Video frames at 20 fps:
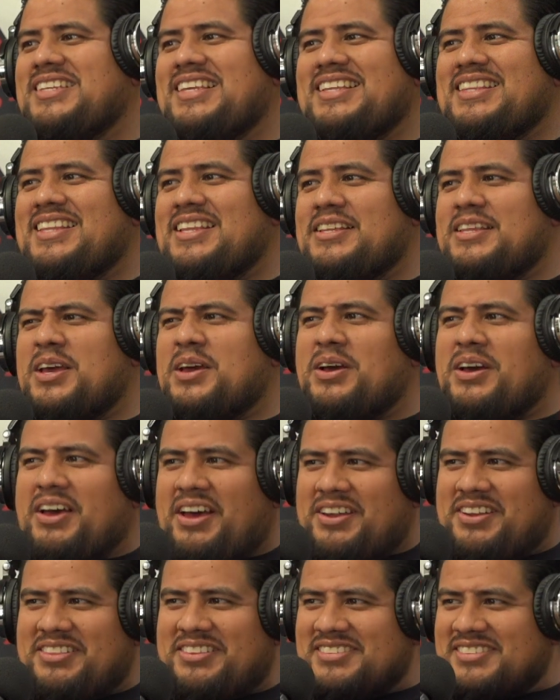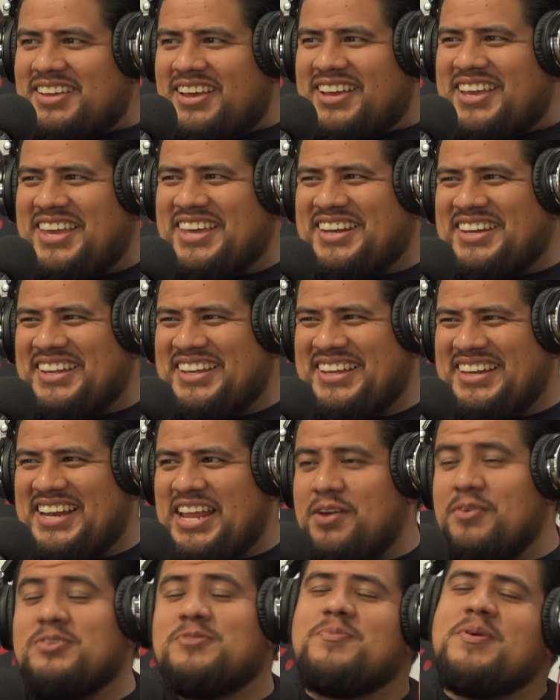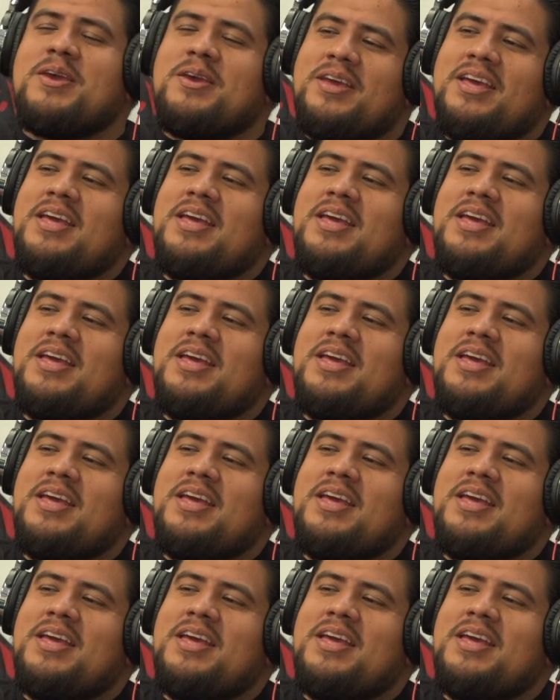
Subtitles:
They're like, how did this guy get in? It was me